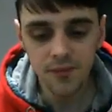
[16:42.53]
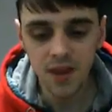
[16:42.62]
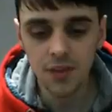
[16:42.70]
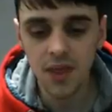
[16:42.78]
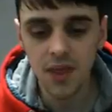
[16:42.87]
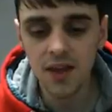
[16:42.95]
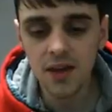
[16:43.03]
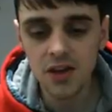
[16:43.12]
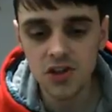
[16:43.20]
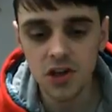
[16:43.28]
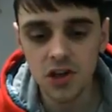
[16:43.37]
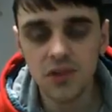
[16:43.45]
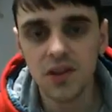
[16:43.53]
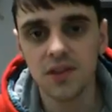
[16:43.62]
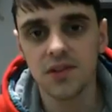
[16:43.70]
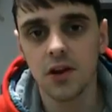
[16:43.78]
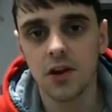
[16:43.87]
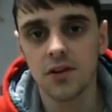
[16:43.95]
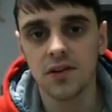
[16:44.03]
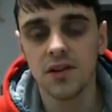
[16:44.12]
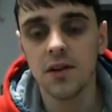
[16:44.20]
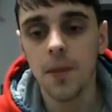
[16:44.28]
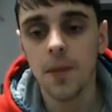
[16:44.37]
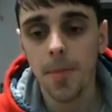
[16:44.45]
then just get
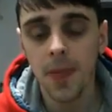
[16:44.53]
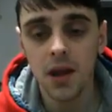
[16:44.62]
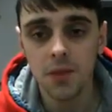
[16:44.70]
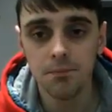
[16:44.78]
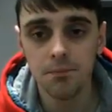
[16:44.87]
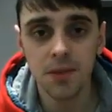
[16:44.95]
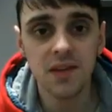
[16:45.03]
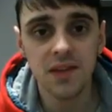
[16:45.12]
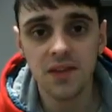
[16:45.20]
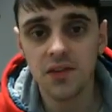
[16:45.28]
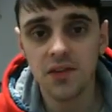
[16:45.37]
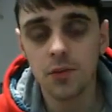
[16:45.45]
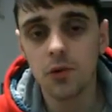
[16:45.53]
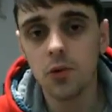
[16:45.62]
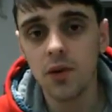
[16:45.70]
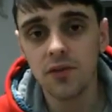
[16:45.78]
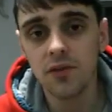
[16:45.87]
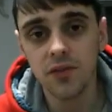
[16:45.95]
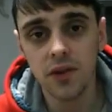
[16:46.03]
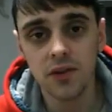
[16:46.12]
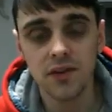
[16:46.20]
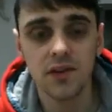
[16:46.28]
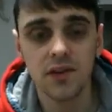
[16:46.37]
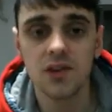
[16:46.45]
started. Be sensible with the
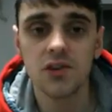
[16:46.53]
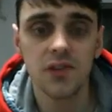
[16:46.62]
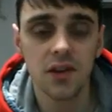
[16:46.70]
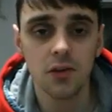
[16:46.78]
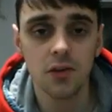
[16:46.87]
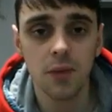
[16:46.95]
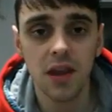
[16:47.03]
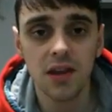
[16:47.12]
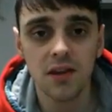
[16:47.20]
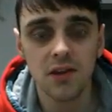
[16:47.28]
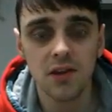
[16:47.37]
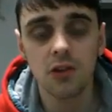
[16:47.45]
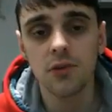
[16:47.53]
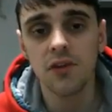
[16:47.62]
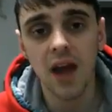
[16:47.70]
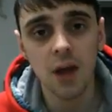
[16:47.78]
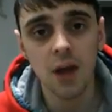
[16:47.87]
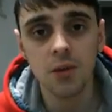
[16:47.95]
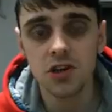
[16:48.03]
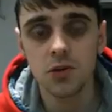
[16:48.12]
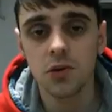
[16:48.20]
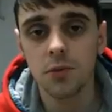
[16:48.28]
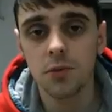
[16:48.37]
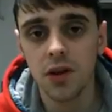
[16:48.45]
decisions that you're making in terms of how much you
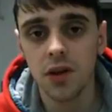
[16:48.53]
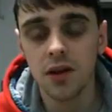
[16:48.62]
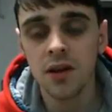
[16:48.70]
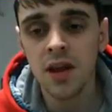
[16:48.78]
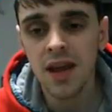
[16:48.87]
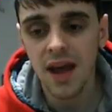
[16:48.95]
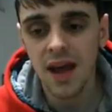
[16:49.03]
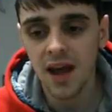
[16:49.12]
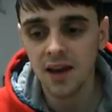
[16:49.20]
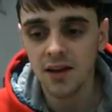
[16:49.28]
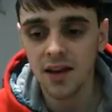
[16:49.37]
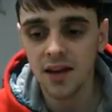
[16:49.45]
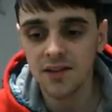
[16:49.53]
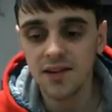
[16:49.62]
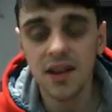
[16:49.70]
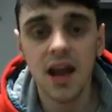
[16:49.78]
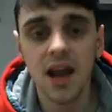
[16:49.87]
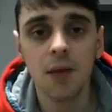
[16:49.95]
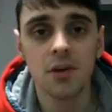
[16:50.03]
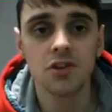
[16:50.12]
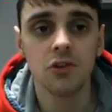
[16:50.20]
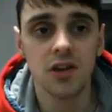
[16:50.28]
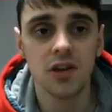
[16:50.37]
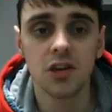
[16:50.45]
want to put in, and see how much
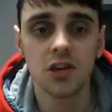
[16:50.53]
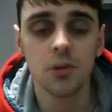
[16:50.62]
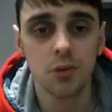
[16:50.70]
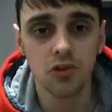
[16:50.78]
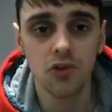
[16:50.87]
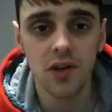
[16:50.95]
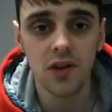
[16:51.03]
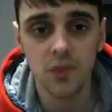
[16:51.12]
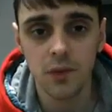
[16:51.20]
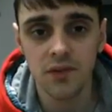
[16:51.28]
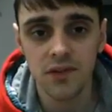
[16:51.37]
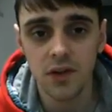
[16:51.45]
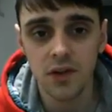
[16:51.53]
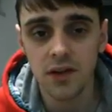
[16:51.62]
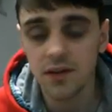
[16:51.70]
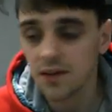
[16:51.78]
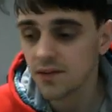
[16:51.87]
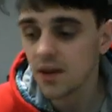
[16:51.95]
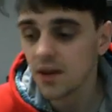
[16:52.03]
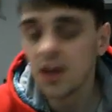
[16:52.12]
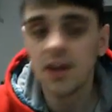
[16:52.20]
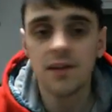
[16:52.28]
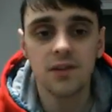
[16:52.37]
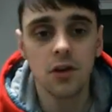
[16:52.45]
you're actually going to progress with inside this.
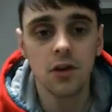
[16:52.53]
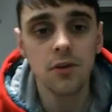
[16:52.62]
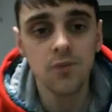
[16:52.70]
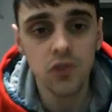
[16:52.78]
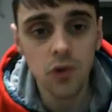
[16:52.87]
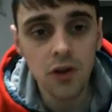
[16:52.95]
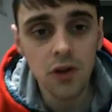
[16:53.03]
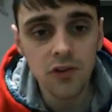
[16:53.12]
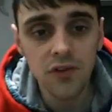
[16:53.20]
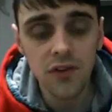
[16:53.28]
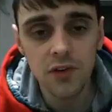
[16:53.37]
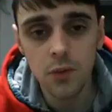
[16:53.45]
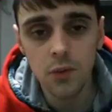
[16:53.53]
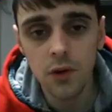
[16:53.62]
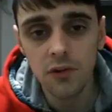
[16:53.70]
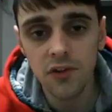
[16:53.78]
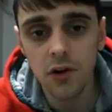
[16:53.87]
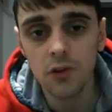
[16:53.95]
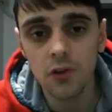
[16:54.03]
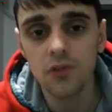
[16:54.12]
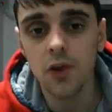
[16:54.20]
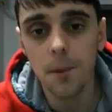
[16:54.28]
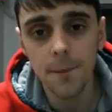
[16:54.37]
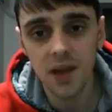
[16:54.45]
So 251
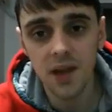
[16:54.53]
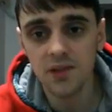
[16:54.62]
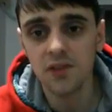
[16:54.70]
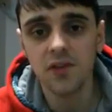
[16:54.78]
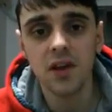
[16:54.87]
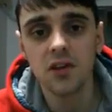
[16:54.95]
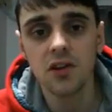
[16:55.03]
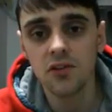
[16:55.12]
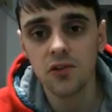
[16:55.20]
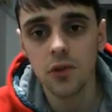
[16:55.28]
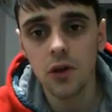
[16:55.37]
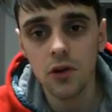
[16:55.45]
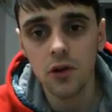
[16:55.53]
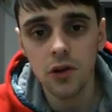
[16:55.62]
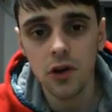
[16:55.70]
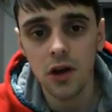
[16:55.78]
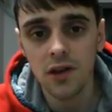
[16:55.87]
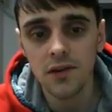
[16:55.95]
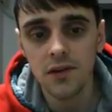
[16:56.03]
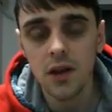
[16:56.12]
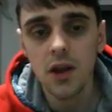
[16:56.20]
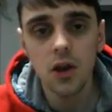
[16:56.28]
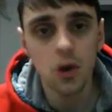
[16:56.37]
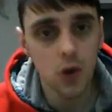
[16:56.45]
referrals, a massive thank you to a lot of you guys
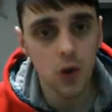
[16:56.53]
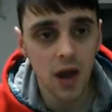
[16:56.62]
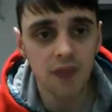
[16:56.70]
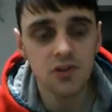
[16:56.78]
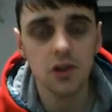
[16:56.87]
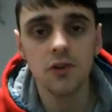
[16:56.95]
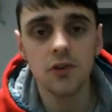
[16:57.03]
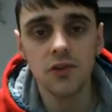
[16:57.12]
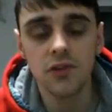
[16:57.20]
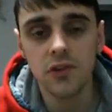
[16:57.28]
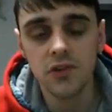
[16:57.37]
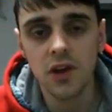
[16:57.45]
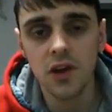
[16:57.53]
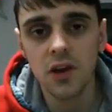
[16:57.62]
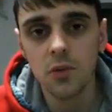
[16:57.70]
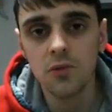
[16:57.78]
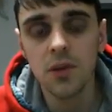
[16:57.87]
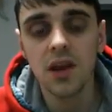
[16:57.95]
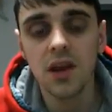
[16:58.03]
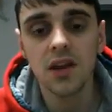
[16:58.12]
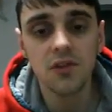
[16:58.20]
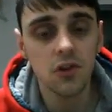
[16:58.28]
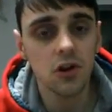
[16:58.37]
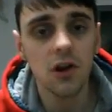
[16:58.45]
who have chosen to sign up with me. And
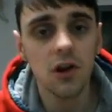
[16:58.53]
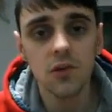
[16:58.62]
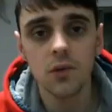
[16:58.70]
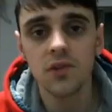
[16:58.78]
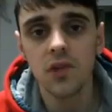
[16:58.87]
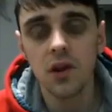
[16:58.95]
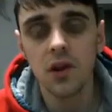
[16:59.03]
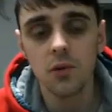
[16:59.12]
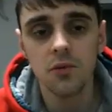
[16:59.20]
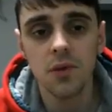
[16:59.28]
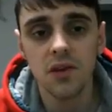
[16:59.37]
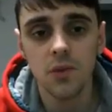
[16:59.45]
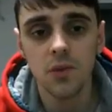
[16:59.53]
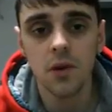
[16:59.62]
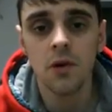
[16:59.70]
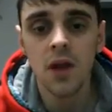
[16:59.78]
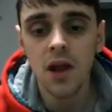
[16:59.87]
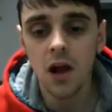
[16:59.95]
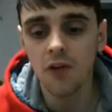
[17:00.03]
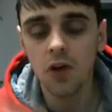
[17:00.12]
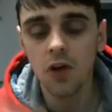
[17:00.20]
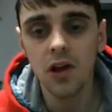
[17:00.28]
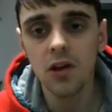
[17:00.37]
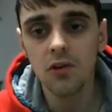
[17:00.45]
if you guys want to sign up with me as well, I've
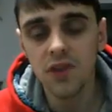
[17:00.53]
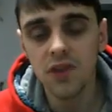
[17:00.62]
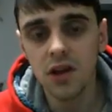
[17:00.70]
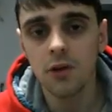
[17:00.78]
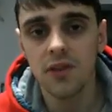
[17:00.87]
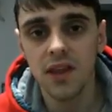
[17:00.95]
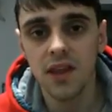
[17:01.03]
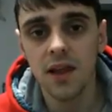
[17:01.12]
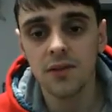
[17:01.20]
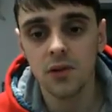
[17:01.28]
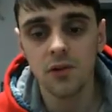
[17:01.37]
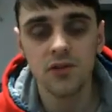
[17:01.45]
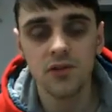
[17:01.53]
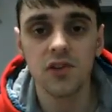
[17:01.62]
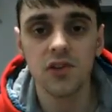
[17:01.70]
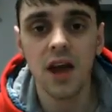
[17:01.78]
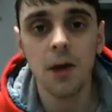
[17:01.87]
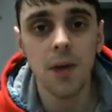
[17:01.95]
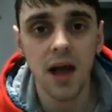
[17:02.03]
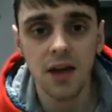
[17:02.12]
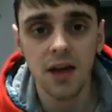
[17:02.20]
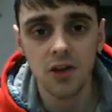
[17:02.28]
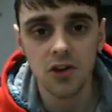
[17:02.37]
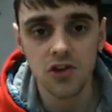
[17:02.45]
got a little video at the end of just how
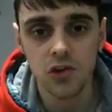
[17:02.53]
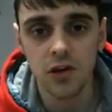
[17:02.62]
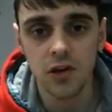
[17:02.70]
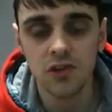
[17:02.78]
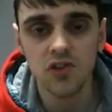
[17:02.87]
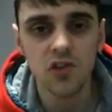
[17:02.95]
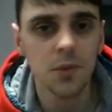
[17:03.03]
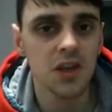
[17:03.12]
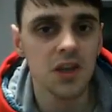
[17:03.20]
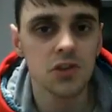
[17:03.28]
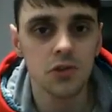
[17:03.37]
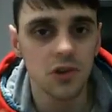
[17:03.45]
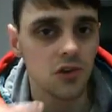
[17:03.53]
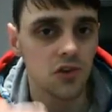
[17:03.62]
you can join, and just to make sure that your